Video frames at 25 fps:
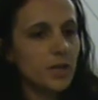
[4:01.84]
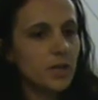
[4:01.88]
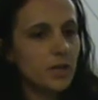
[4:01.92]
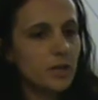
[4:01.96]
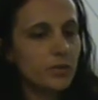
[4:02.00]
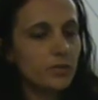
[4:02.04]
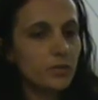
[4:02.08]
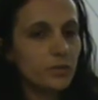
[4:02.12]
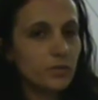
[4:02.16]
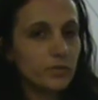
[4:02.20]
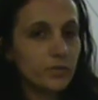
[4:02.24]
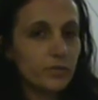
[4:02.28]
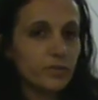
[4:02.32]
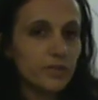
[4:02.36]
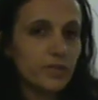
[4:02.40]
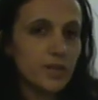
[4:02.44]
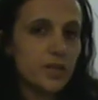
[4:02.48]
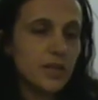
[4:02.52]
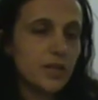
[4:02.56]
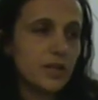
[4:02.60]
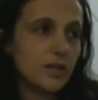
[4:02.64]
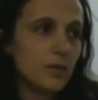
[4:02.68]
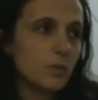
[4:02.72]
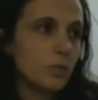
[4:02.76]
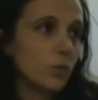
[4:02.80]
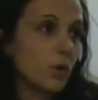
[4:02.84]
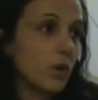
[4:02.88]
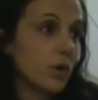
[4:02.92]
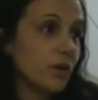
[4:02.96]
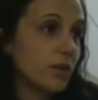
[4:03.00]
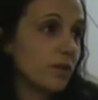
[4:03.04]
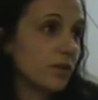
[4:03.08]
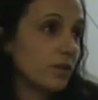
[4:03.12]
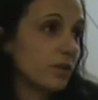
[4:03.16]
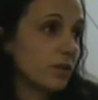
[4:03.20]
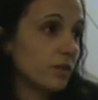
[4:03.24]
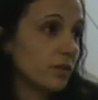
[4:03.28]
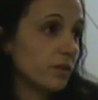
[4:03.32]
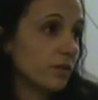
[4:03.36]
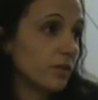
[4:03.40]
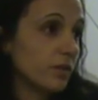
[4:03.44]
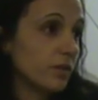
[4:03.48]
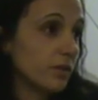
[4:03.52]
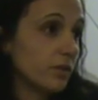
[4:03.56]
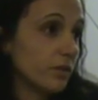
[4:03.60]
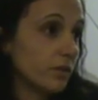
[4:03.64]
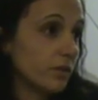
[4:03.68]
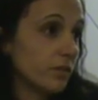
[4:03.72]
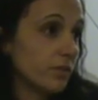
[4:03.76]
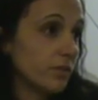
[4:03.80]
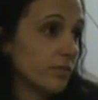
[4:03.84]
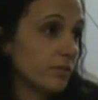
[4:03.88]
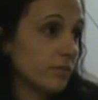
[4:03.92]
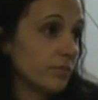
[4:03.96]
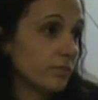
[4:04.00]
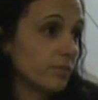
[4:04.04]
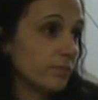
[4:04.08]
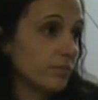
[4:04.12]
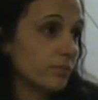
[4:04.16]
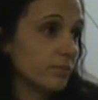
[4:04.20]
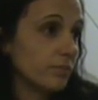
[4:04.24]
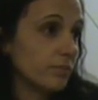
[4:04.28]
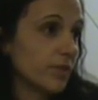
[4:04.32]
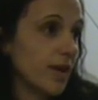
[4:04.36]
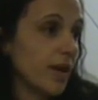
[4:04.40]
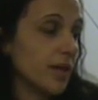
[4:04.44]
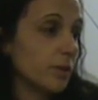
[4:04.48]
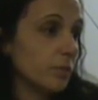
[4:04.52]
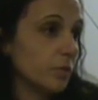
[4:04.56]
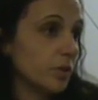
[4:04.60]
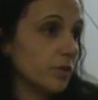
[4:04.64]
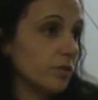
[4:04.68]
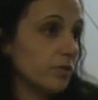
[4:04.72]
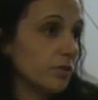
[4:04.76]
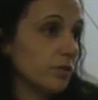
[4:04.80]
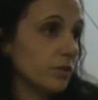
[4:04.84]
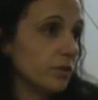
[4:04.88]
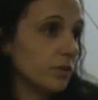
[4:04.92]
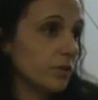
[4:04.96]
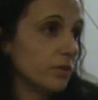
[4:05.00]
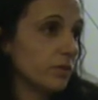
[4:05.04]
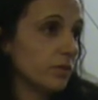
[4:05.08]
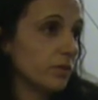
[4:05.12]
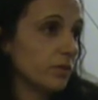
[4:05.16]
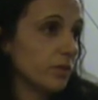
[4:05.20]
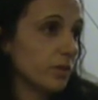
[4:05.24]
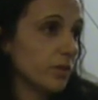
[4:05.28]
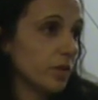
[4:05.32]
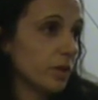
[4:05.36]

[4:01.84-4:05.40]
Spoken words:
It's obviously wider than just animal issues.